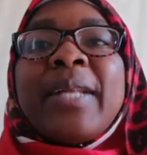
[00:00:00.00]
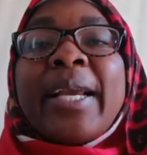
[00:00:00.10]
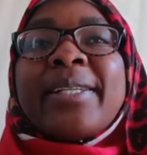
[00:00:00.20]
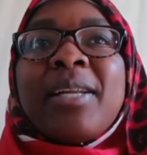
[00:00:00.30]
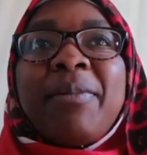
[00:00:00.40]

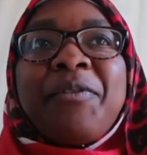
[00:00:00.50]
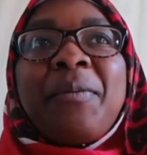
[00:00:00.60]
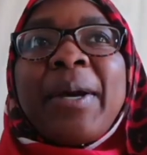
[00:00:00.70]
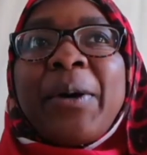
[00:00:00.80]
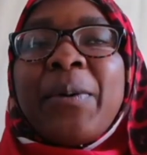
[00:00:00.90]
like I said
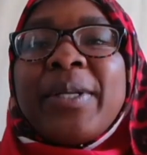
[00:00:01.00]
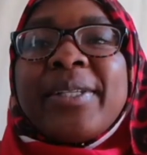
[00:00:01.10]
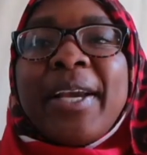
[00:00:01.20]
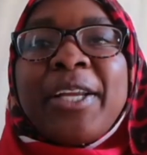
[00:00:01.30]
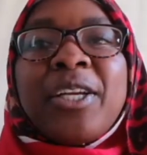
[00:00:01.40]
before, my goal in
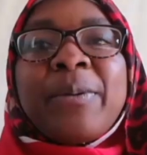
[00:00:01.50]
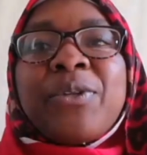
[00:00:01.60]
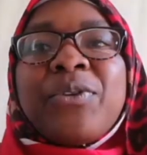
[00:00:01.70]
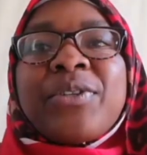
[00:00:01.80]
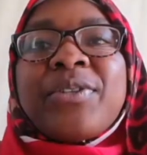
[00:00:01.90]
second year
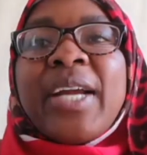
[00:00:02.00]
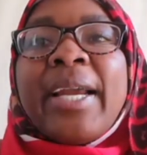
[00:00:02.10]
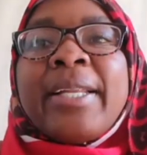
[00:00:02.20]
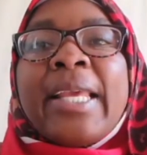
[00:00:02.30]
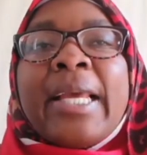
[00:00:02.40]
was to just
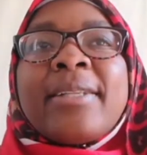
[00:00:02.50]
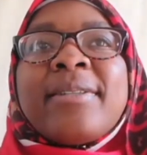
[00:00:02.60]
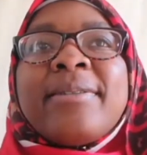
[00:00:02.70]
try and get,